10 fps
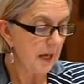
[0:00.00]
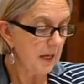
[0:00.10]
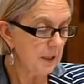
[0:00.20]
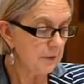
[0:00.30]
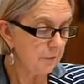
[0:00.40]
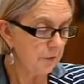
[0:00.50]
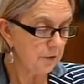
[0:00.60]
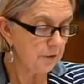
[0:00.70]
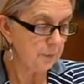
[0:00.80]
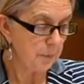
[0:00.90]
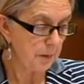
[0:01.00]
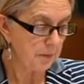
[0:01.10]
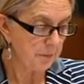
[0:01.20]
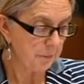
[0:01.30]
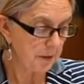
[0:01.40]
In his first
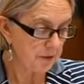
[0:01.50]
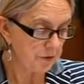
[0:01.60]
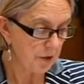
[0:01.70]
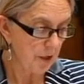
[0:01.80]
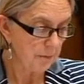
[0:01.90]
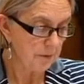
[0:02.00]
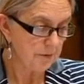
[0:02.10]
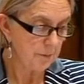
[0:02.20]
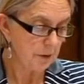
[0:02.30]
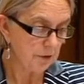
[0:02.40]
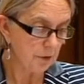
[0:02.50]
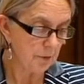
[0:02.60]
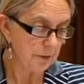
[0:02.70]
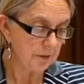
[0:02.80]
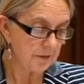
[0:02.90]
speech, Mr
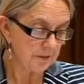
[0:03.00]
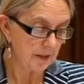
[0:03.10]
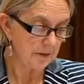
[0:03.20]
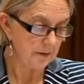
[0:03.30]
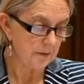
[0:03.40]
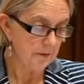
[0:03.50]
McDermott said,